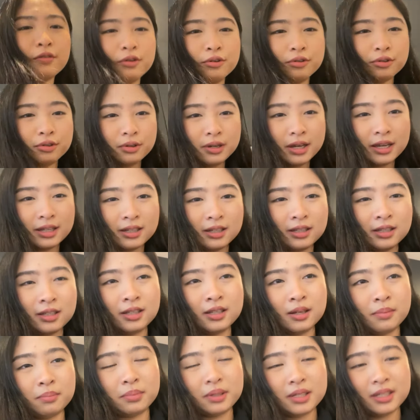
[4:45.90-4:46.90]
also added the
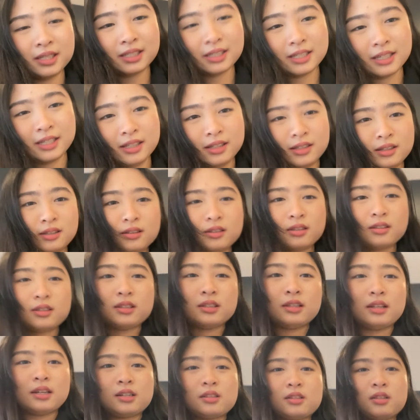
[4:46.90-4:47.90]
dumplings in
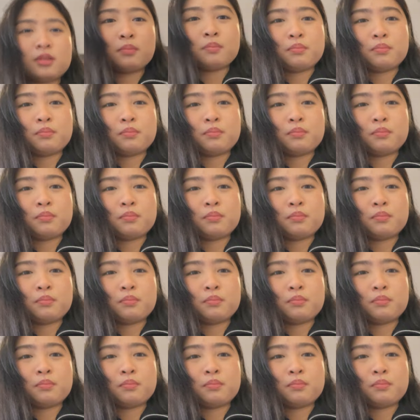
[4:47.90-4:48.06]
like the